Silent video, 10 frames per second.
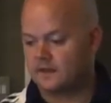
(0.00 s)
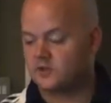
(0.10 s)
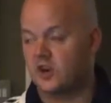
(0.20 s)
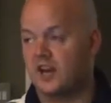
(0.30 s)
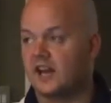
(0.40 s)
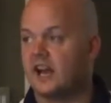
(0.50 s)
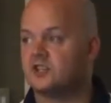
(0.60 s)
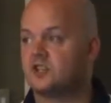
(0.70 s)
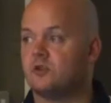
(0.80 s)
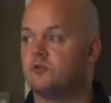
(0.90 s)
Training age
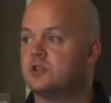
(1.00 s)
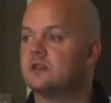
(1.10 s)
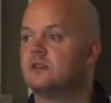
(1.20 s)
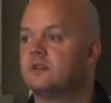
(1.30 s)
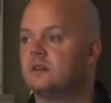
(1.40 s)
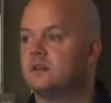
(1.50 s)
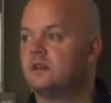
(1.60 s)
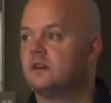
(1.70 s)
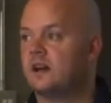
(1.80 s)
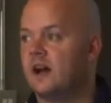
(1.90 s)
is huge.
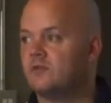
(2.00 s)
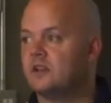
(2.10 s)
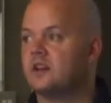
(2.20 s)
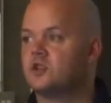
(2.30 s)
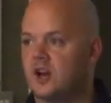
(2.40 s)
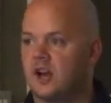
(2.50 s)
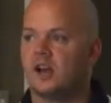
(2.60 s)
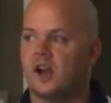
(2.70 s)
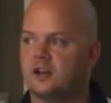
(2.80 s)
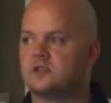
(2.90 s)
Have they the
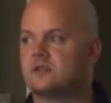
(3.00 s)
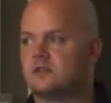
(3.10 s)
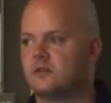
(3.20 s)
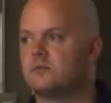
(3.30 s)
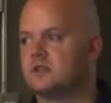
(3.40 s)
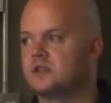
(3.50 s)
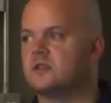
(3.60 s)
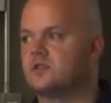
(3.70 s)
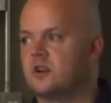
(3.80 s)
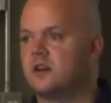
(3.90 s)
training age to
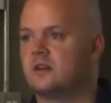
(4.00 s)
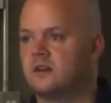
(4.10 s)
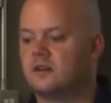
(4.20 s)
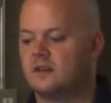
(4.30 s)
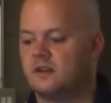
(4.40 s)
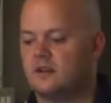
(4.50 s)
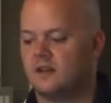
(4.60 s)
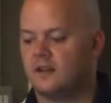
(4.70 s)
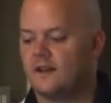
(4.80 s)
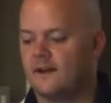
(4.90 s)
resistance train?
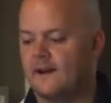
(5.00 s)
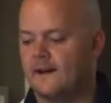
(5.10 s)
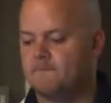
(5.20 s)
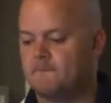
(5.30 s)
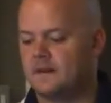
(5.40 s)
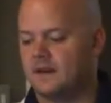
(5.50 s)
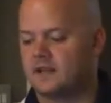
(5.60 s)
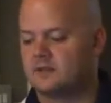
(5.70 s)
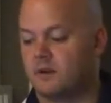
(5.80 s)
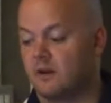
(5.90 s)
Um, and
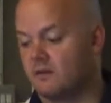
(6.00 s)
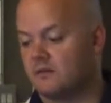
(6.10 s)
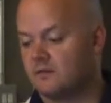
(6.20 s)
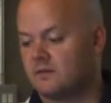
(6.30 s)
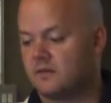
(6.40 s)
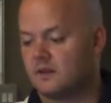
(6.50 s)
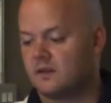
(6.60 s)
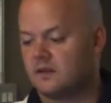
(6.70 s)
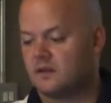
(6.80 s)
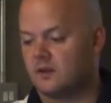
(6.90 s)
that's where
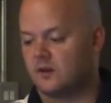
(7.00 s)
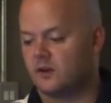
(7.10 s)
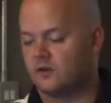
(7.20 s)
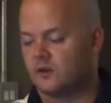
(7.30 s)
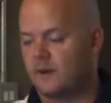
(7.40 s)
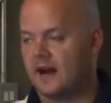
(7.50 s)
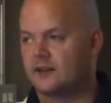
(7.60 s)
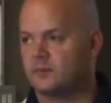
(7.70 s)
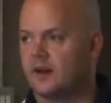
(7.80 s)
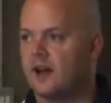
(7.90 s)
your, your, your
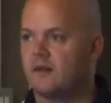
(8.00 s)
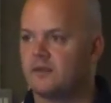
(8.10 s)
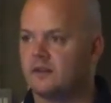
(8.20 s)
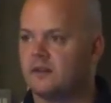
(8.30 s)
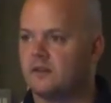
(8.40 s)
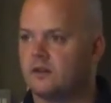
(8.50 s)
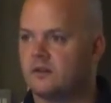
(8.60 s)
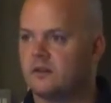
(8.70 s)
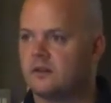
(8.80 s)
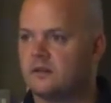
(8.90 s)
pathway and having
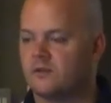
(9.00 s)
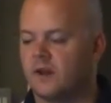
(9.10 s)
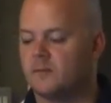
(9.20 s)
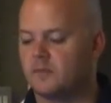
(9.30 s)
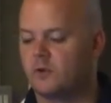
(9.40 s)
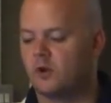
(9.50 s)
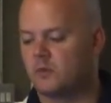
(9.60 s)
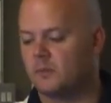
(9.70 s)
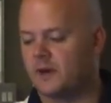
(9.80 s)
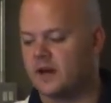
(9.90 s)
your development
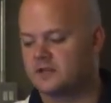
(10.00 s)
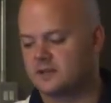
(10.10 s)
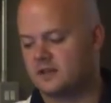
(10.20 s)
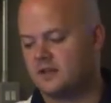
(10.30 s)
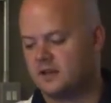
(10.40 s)
program in place